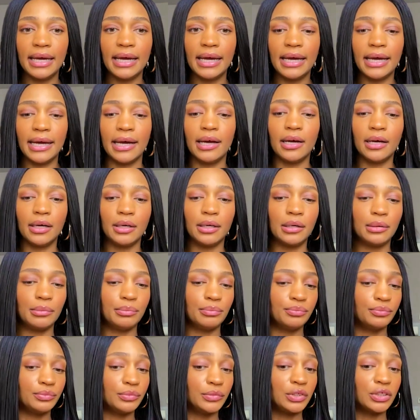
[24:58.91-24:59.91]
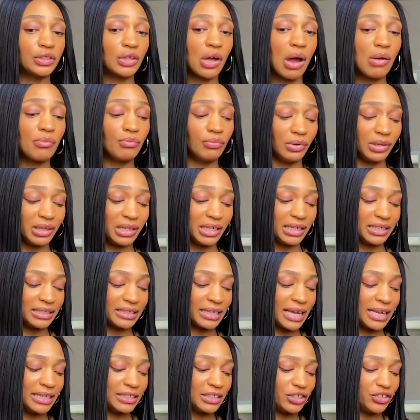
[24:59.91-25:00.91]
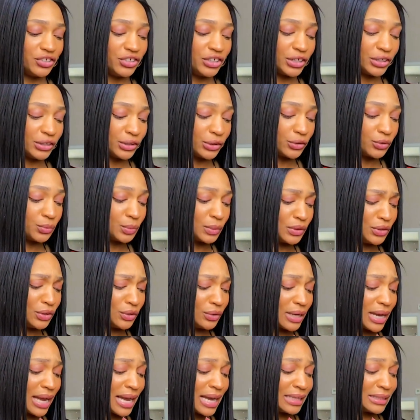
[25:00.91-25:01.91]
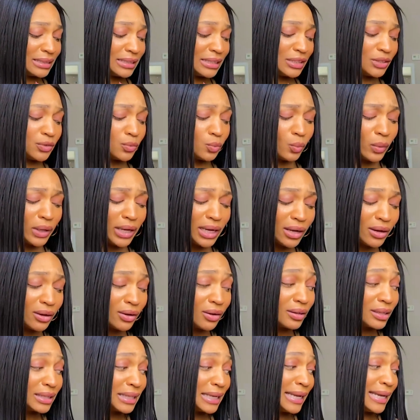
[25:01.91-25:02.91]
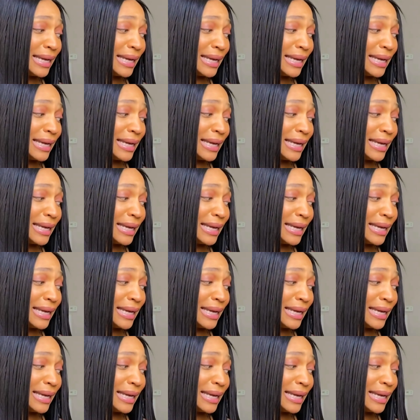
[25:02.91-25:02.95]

So I'm really excited to share those with you guys as well.